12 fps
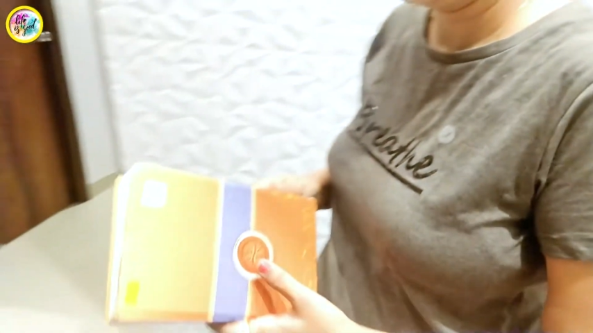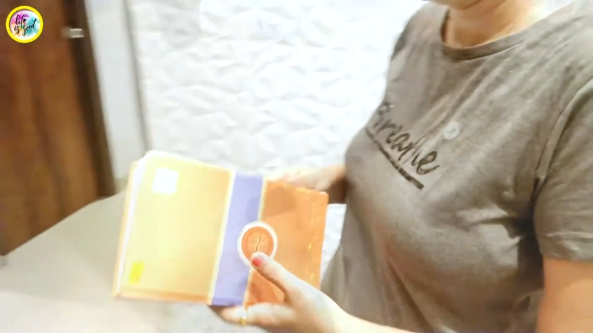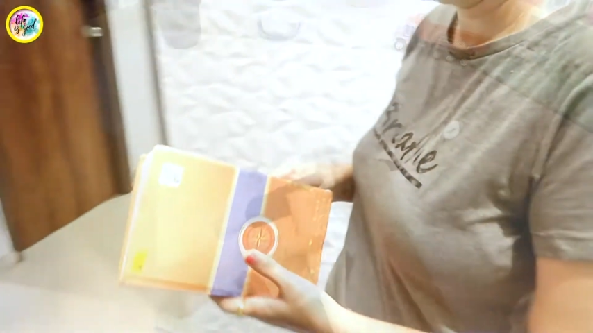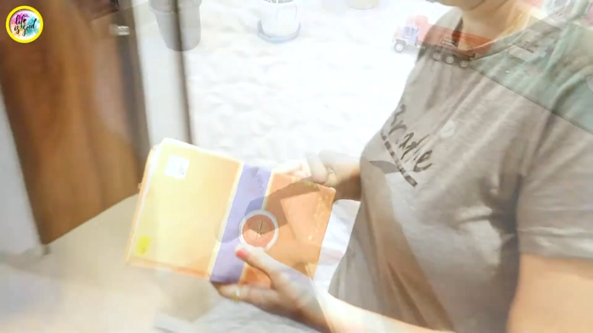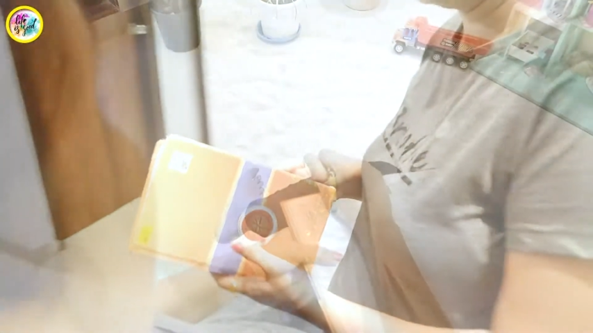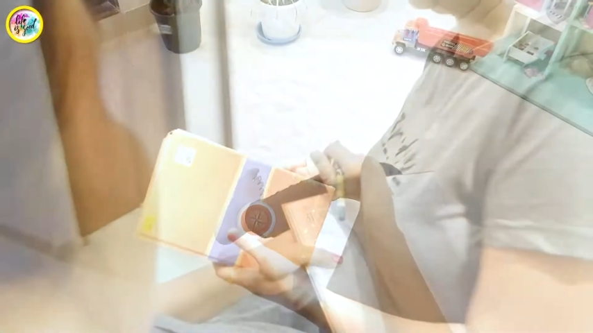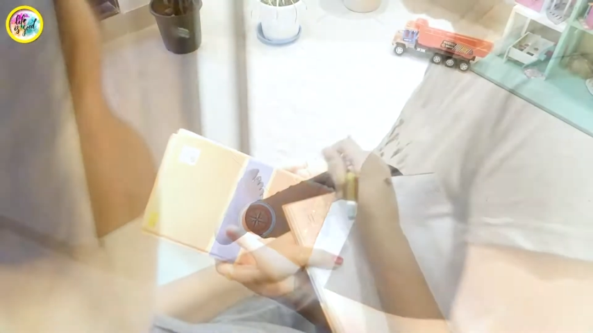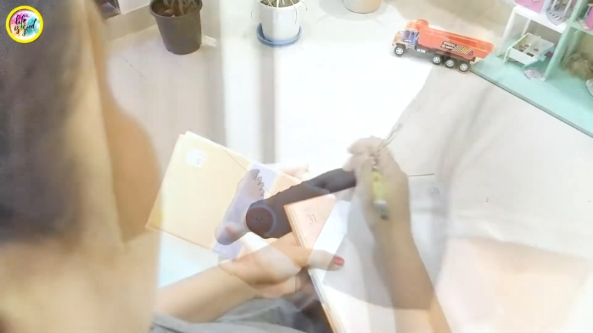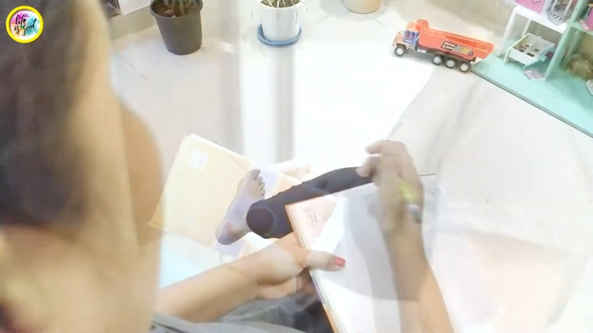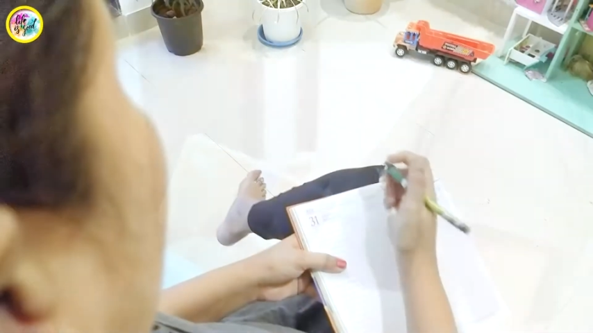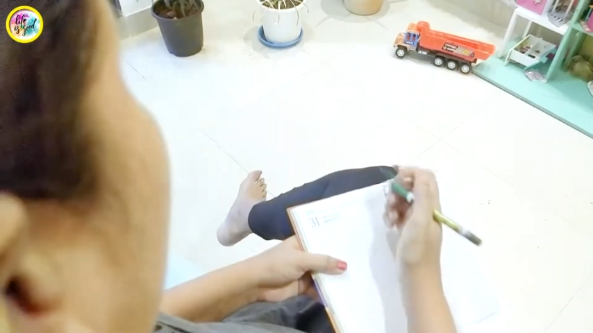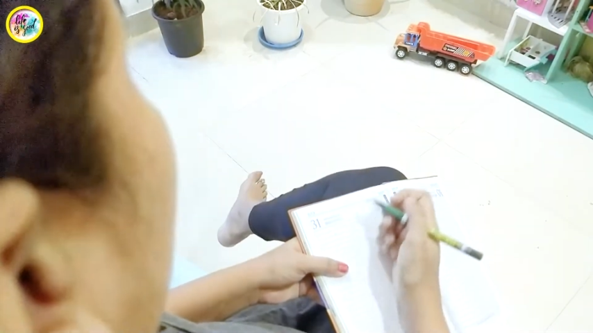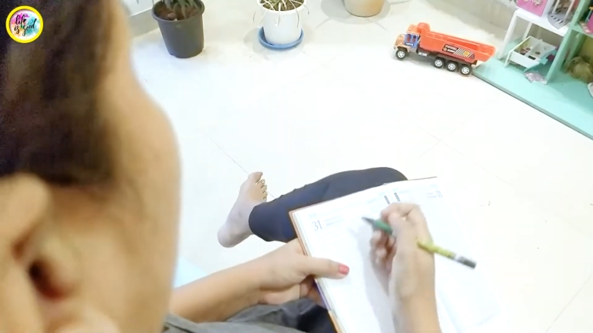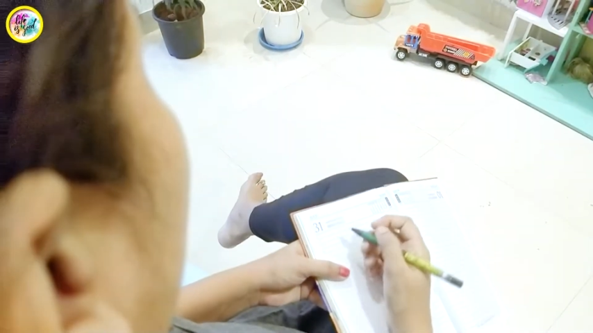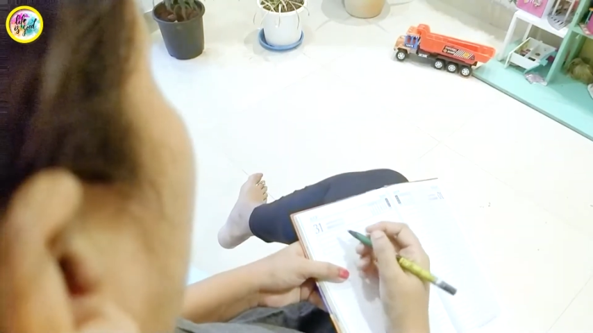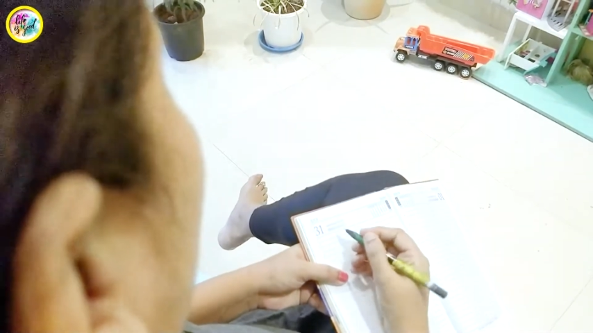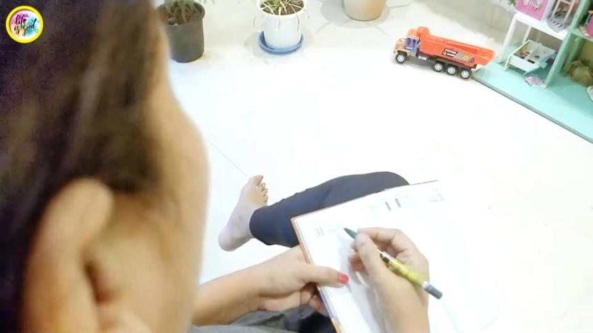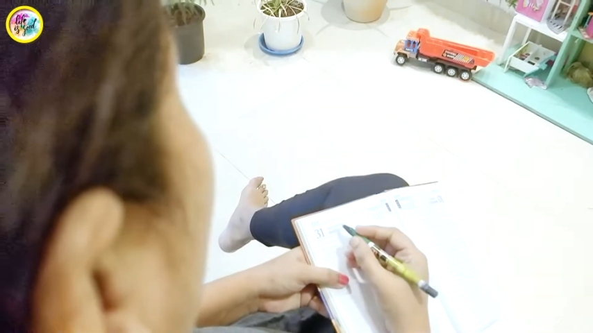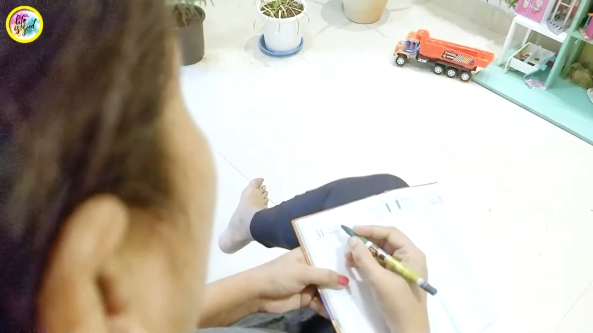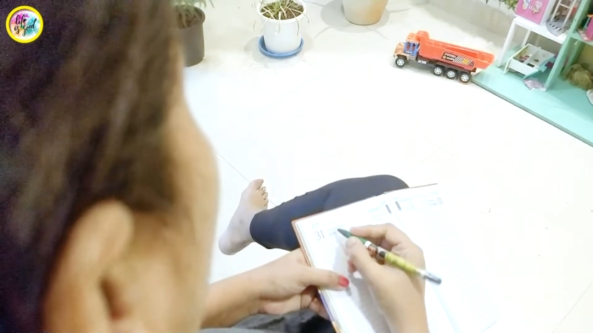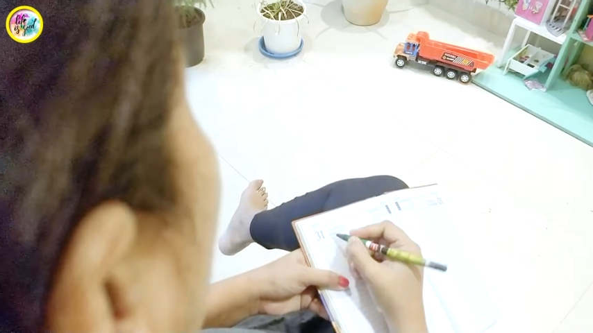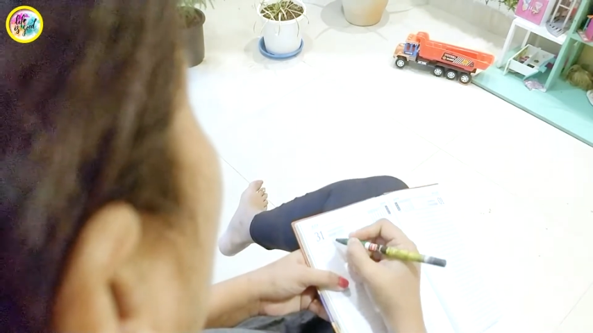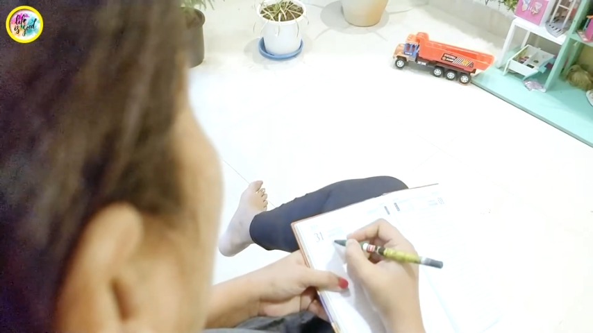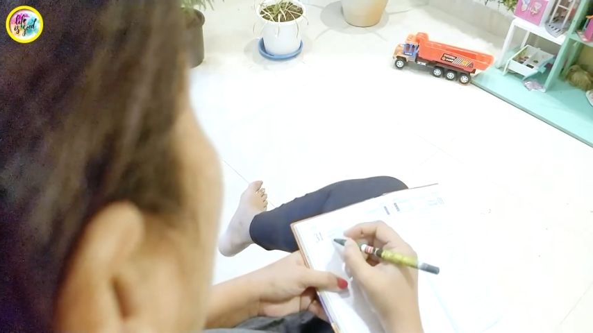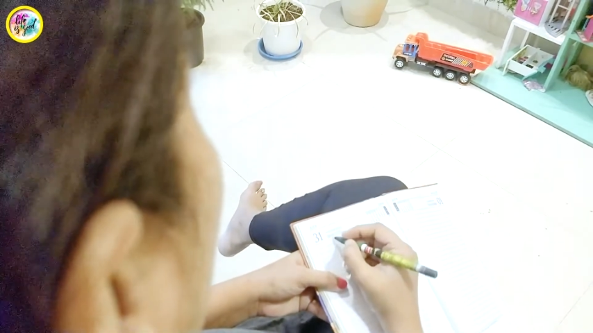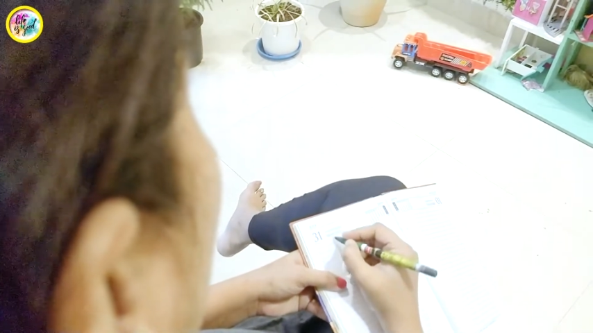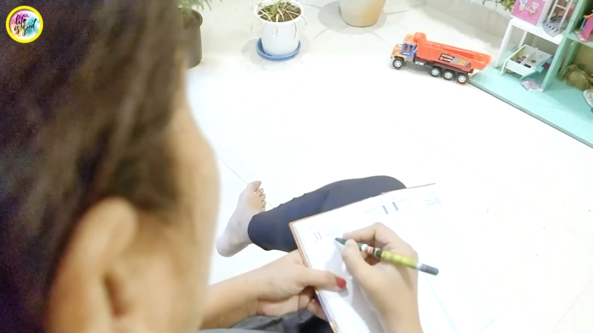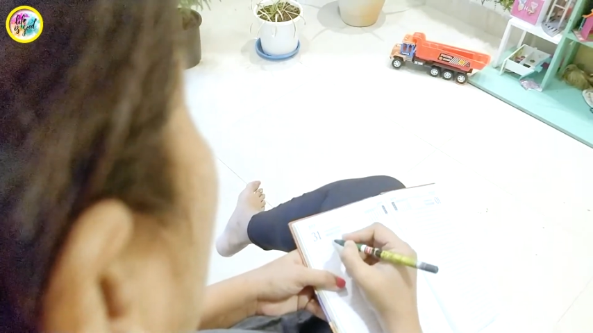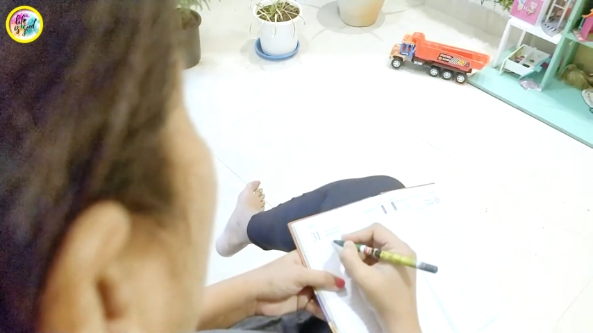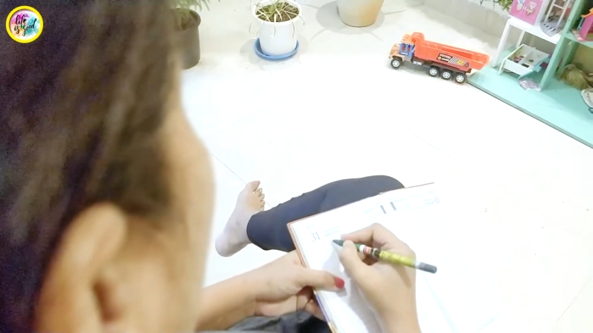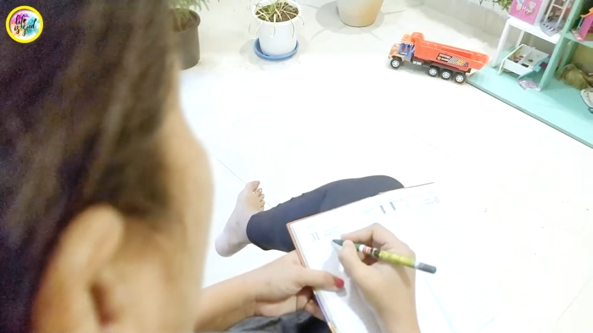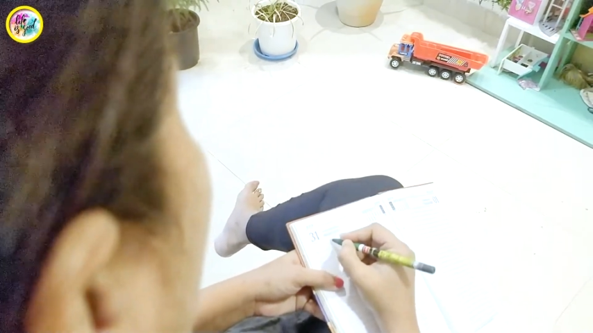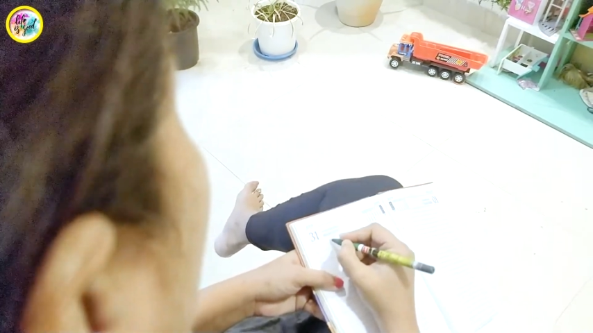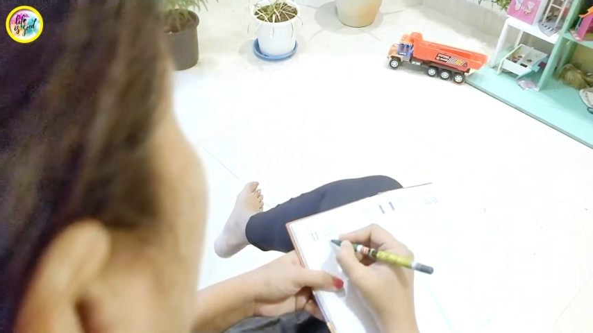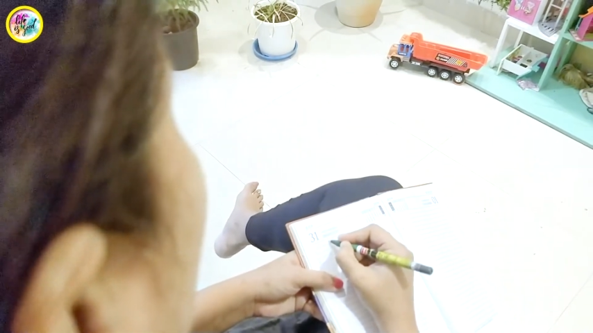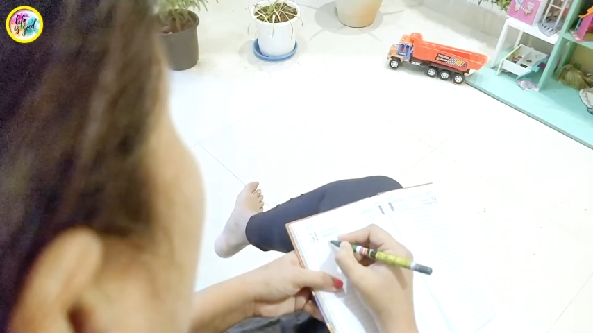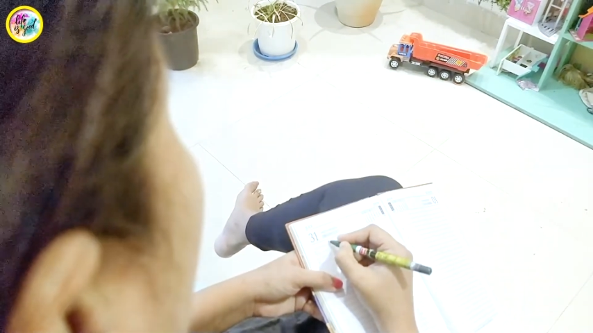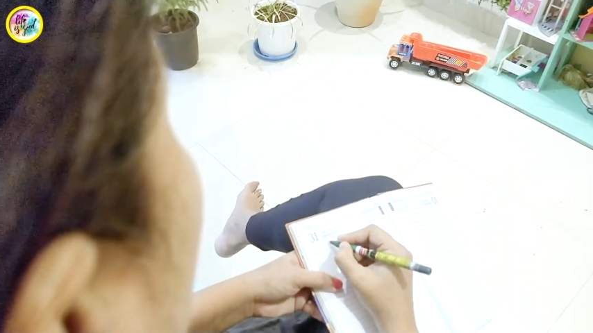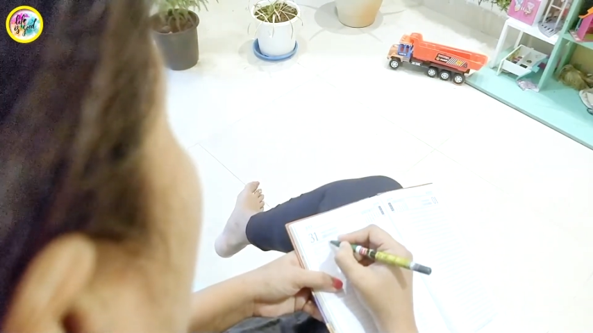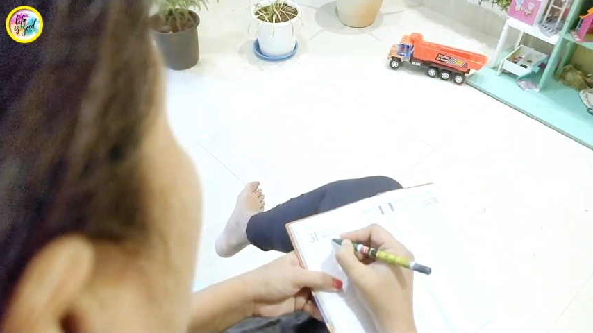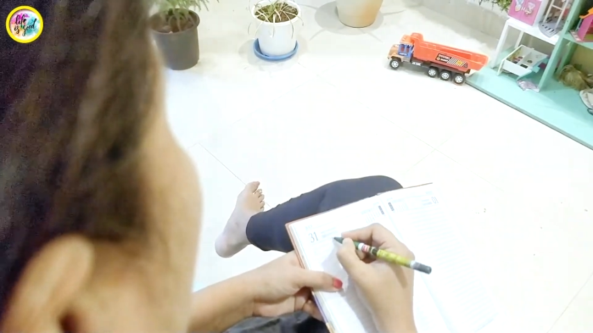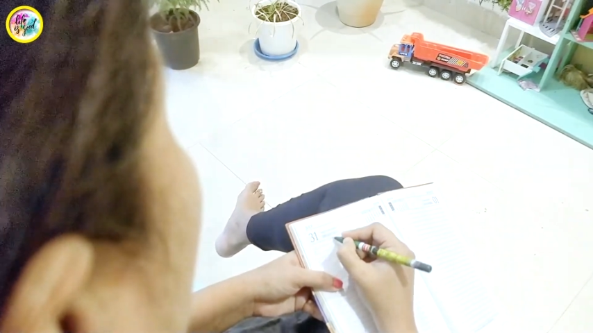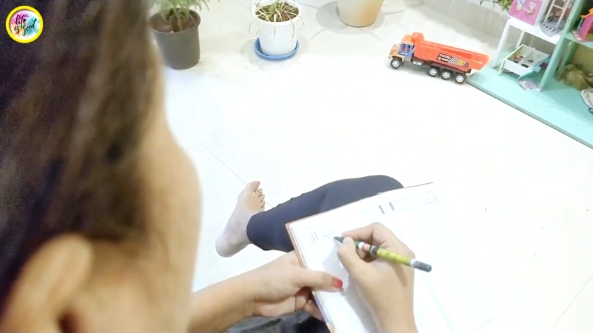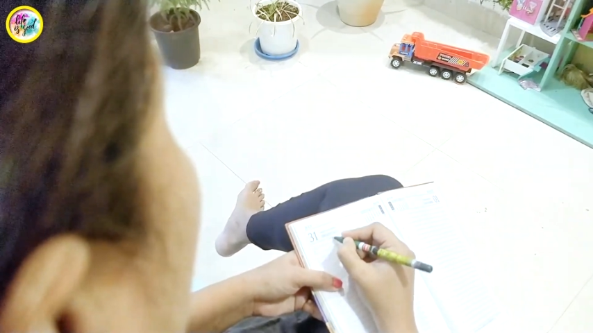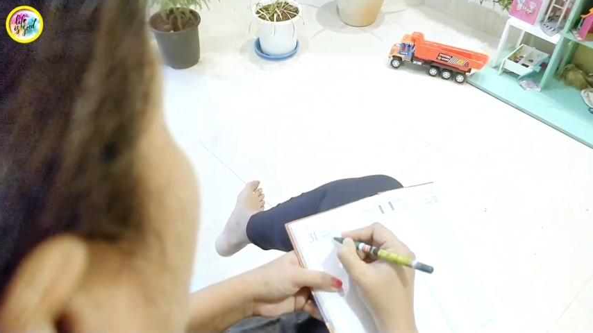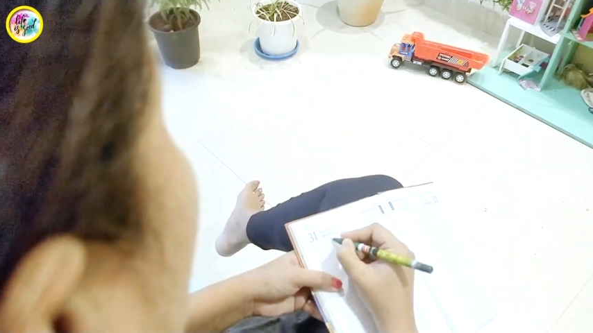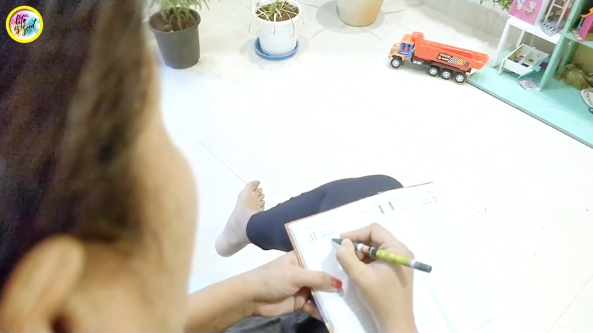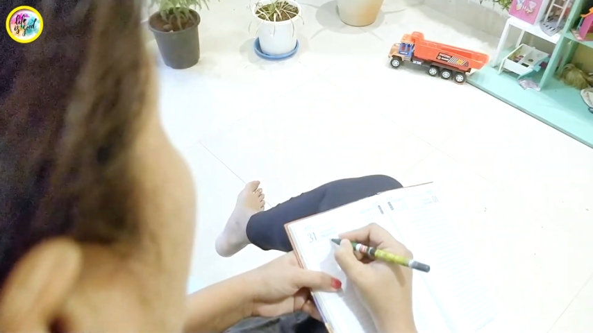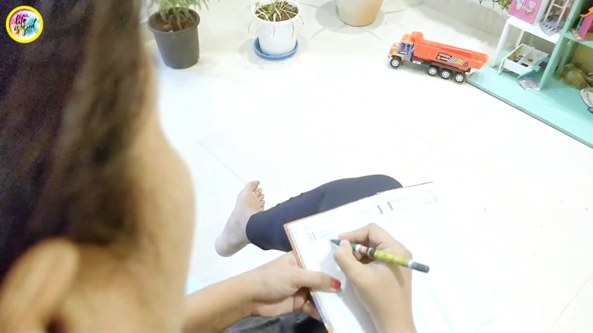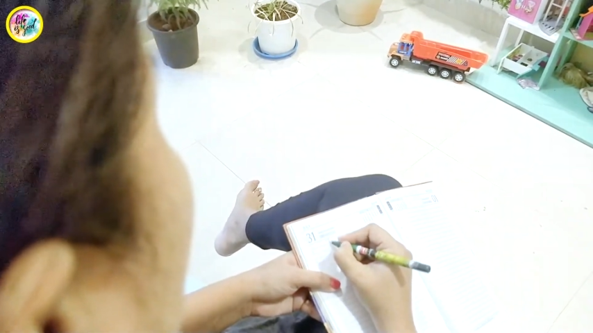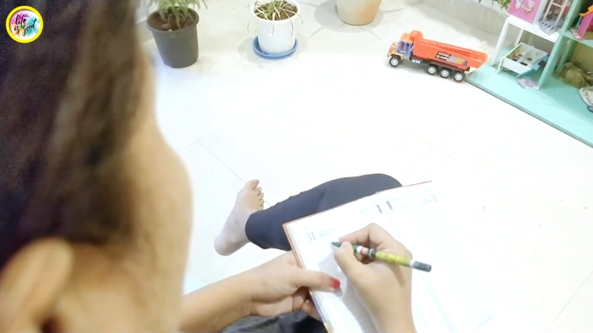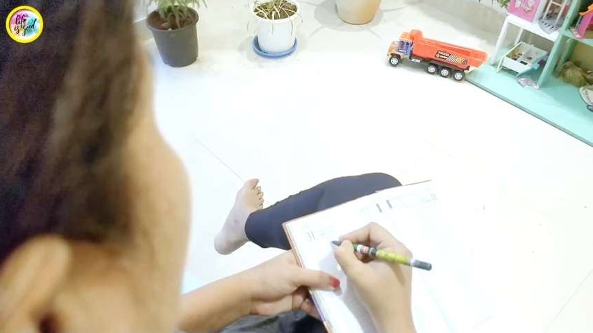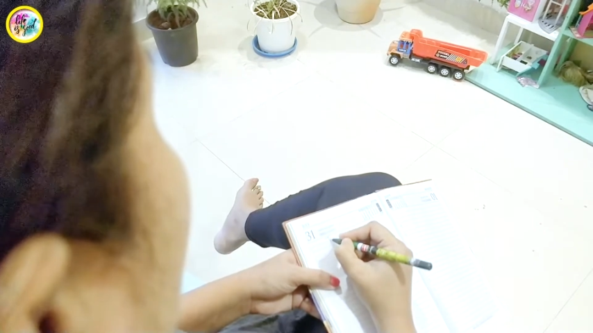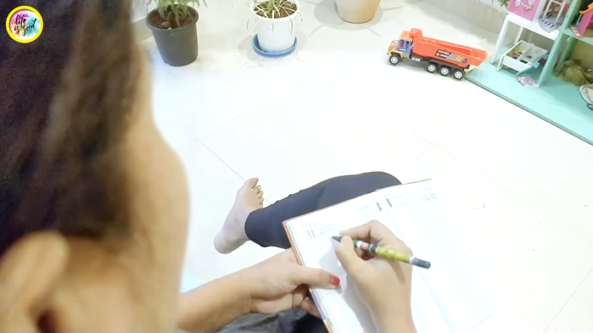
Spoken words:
No face is visible, so there are no lips to read.